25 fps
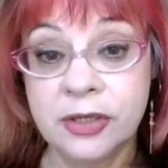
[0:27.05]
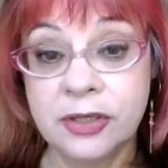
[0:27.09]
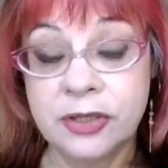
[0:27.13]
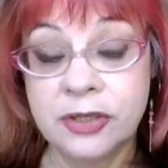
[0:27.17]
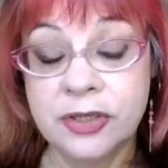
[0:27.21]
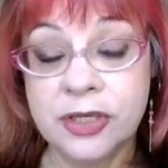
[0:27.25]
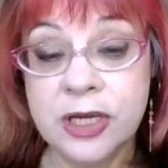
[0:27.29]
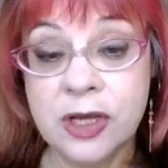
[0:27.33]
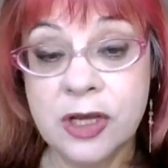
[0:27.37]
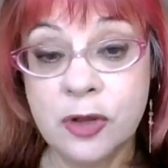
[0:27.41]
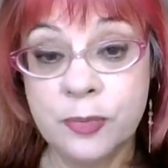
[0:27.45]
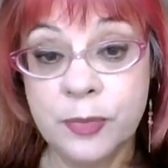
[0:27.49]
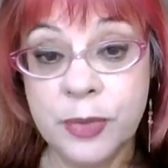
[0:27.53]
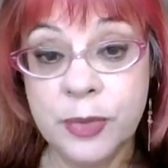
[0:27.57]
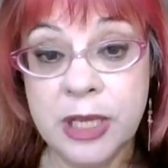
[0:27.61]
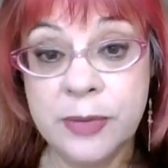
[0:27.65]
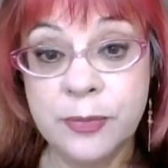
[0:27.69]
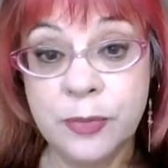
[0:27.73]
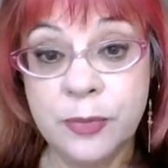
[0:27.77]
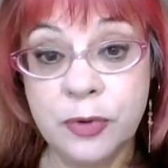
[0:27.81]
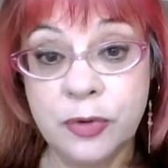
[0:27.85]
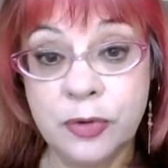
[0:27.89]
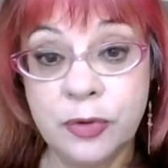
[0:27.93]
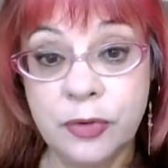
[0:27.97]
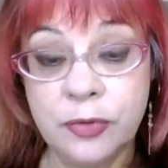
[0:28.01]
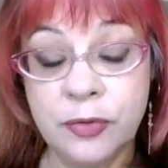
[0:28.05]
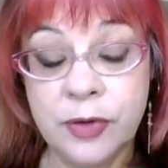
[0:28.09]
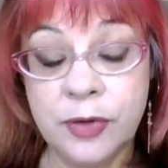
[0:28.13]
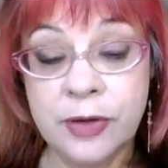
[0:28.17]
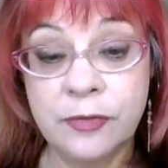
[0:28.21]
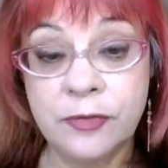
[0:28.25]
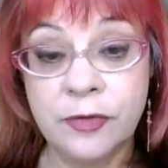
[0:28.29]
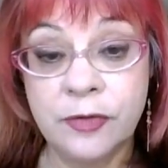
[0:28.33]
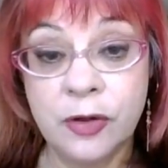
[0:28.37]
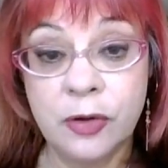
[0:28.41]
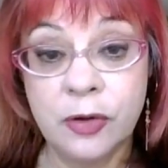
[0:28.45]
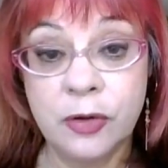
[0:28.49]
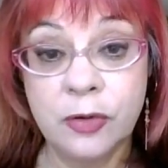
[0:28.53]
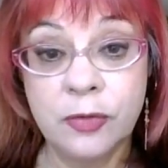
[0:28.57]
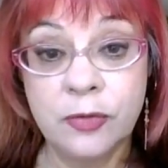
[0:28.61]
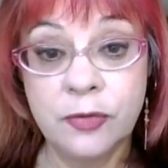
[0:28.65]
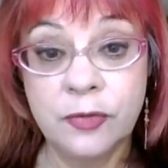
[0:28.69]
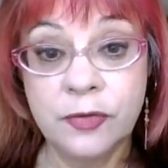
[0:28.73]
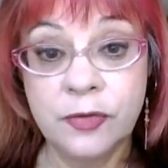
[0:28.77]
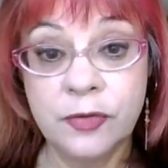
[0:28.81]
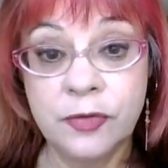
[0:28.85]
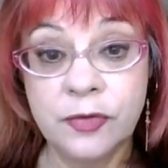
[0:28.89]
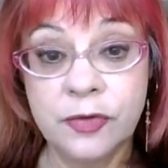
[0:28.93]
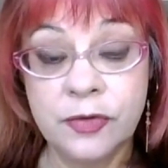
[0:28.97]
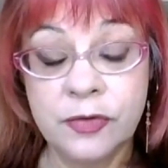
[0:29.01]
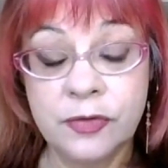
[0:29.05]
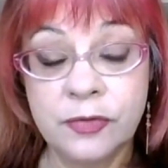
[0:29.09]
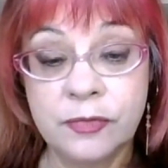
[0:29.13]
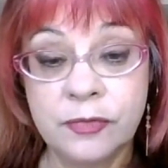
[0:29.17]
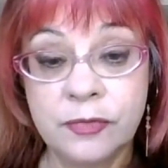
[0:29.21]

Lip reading: to help people evolve